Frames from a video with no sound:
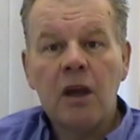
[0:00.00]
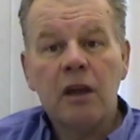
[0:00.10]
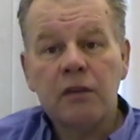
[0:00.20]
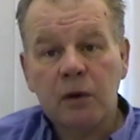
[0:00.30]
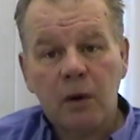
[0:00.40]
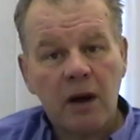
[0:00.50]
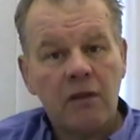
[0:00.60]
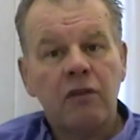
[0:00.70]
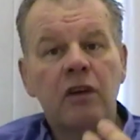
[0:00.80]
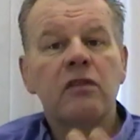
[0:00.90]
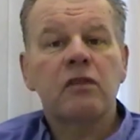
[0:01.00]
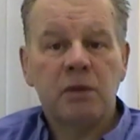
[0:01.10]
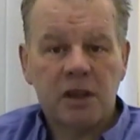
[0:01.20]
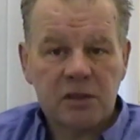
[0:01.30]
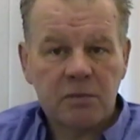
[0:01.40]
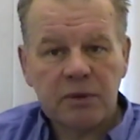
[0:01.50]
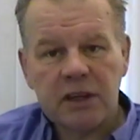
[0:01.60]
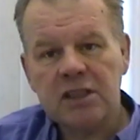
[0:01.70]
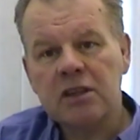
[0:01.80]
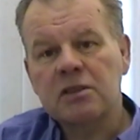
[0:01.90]
If you require any further information,
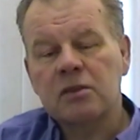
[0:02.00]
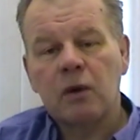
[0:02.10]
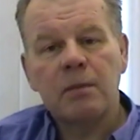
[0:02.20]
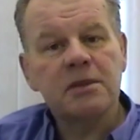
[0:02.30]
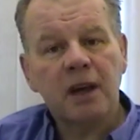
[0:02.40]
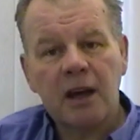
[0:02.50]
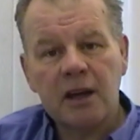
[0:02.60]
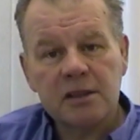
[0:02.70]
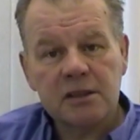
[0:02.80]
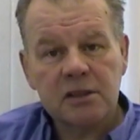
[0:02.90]
please go to our website. It's